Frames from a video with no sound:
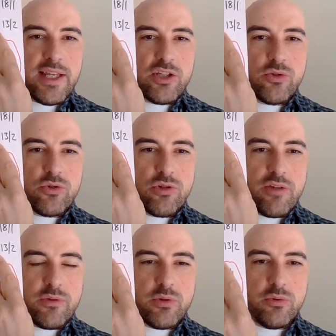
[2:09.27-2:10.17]
Lakeshore
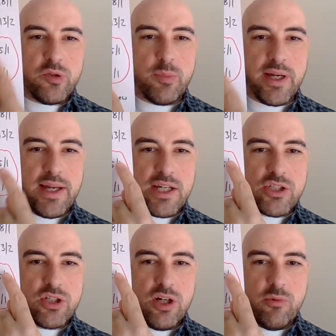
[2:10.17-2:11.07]
Drive, we talked about.
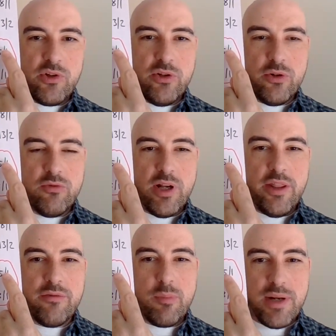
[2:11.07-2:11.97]
Ashcar was a
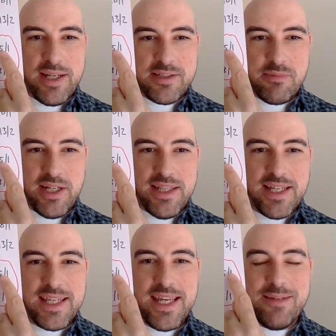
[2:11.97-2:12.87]
non-runner. The replacement in
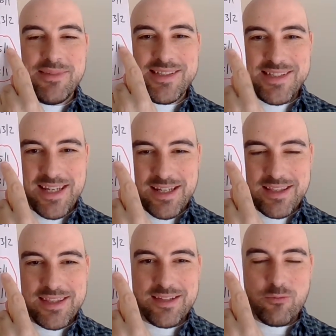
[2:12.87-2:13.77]
there came
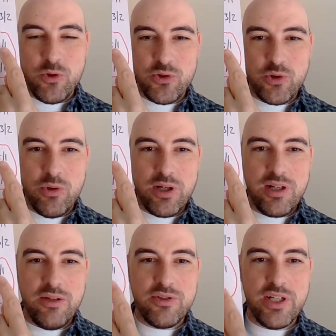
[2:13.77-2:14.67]
sixth. Wasn't quite
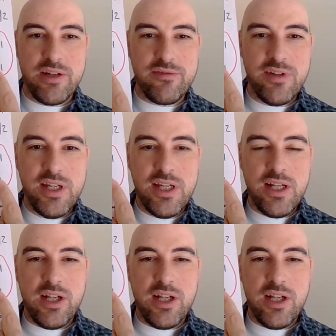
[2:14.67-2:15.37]
close enough.